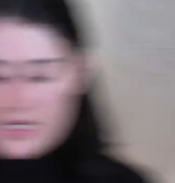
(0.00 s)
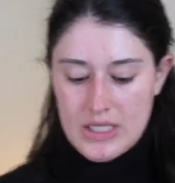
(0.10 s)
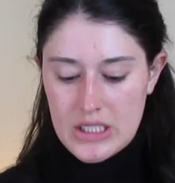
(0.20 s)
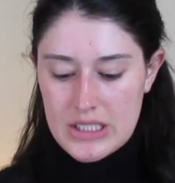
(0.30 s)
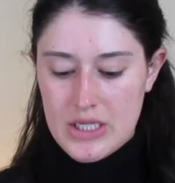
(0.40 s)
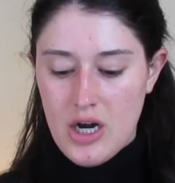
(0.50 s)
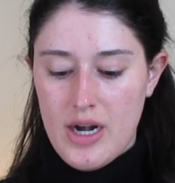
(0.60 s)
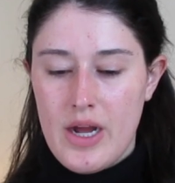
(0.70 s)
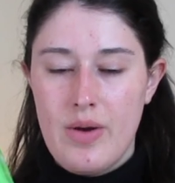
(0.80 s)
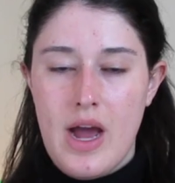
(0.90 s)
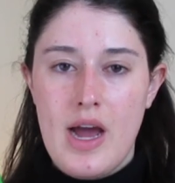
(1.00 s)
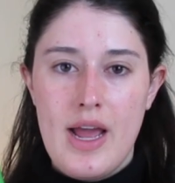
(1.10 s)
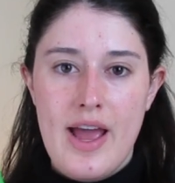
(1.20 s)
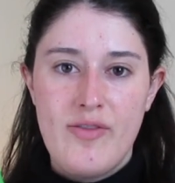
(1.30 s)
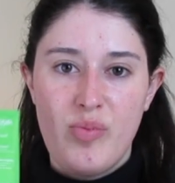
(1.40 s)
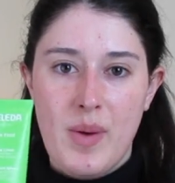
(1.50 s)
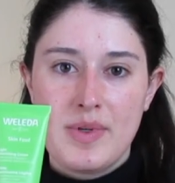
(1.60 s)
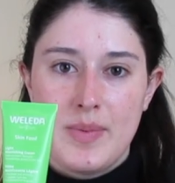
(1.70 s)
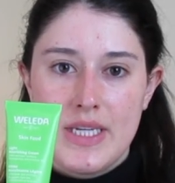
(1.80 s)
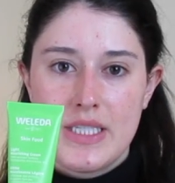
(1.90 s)
To start out, I have
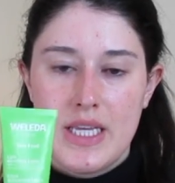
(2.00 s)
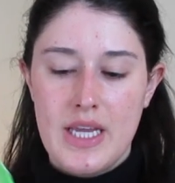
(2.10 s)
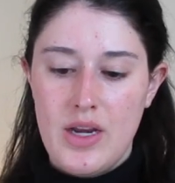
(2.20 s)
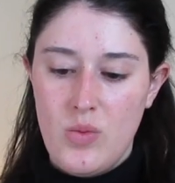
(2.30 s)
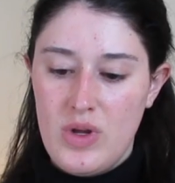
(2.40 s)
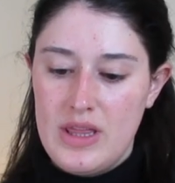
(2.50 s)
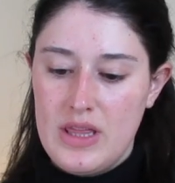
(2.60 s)
prepped my skin with